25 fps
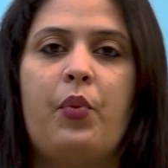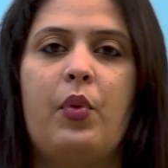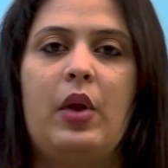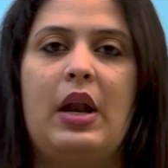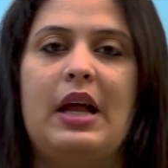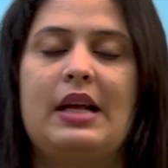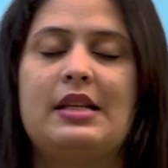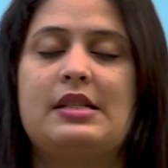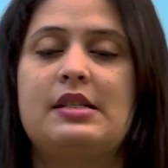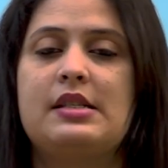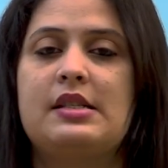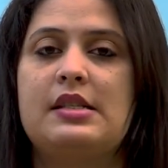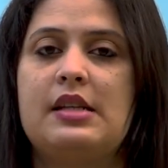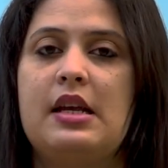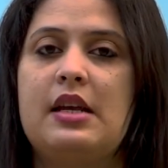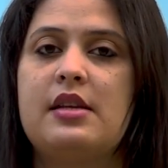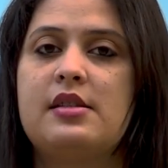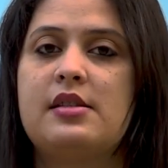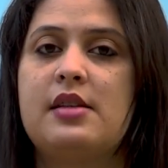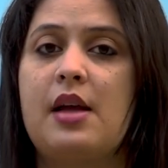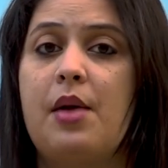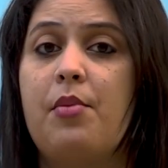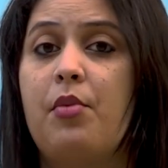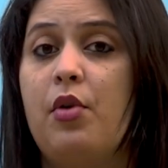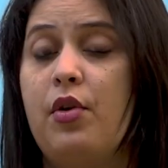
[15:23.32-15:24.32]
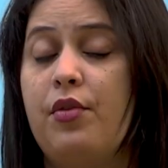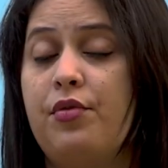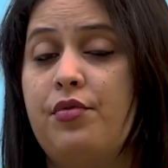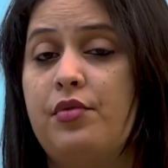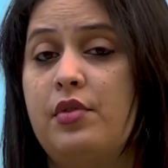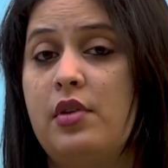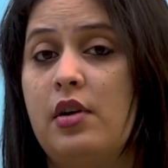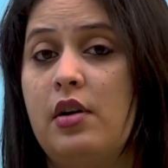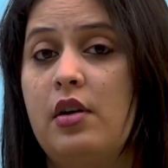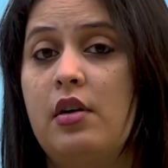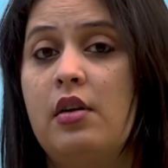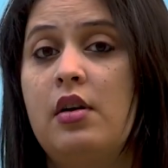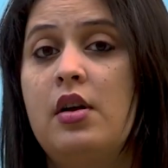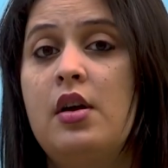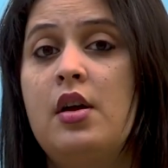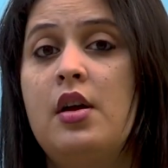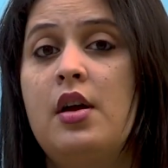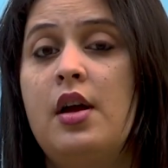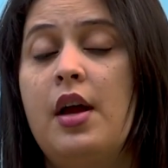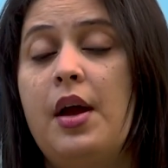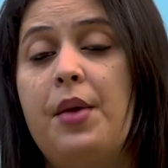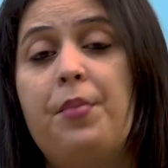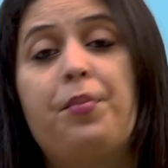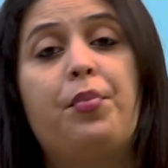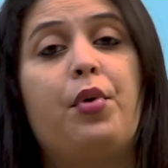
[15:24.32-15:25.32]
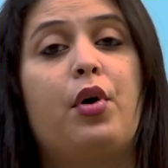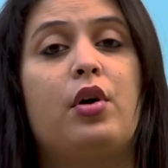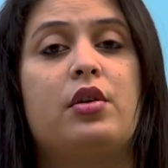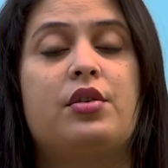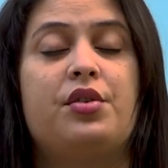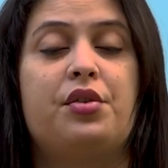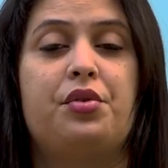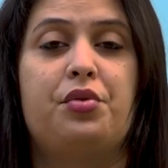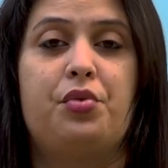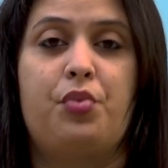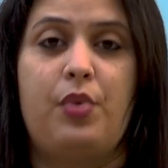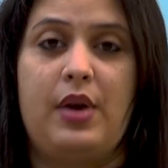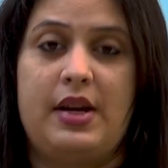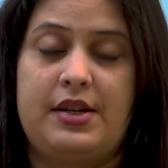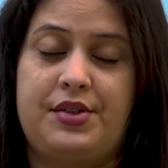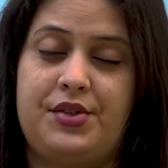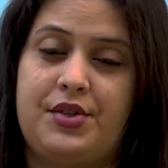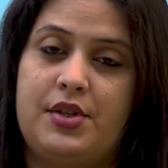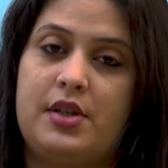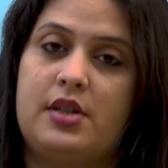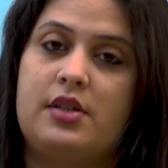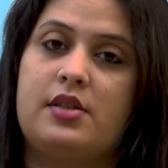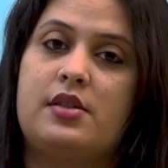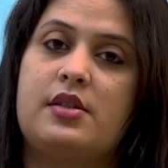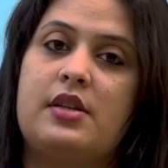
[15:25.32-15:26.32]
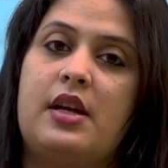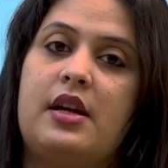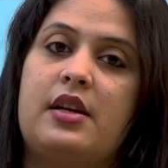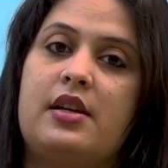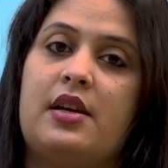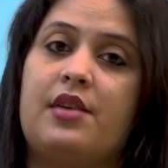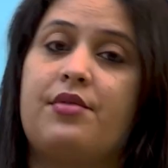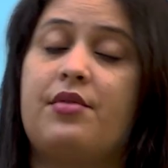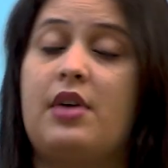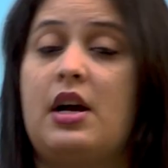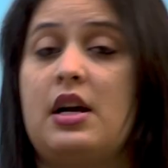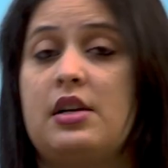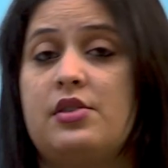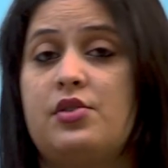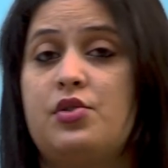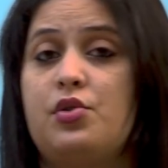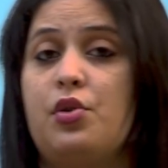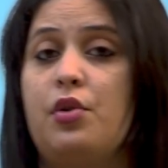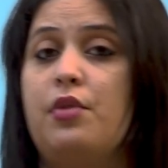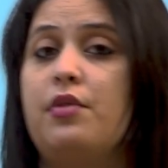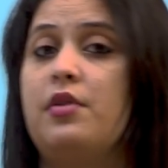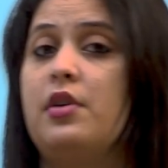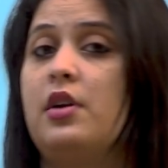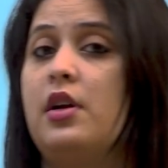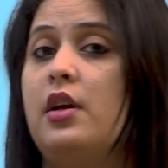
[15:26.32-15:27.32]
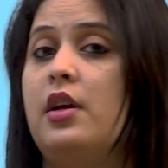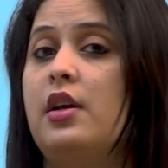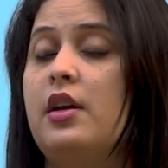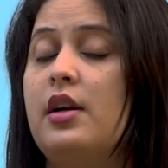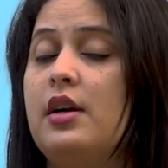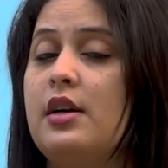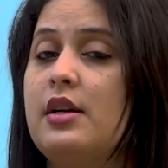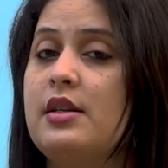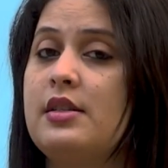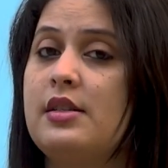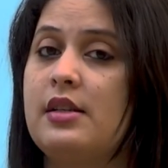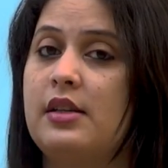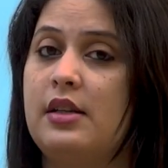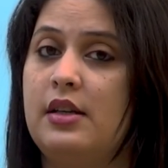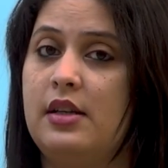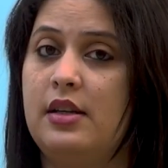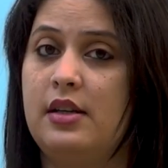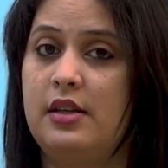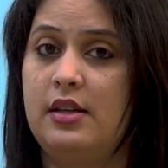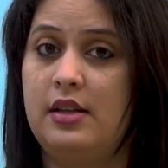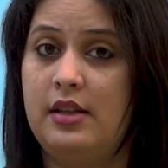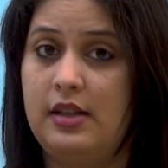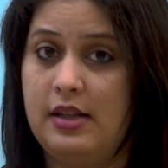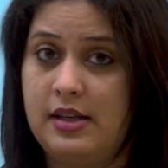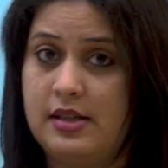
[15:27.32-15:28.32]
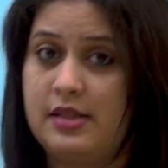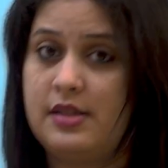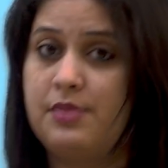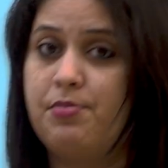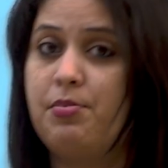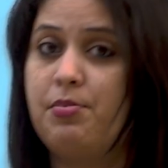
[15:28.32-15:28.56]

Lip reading: let's see some of the important questions that I've asked over the years in this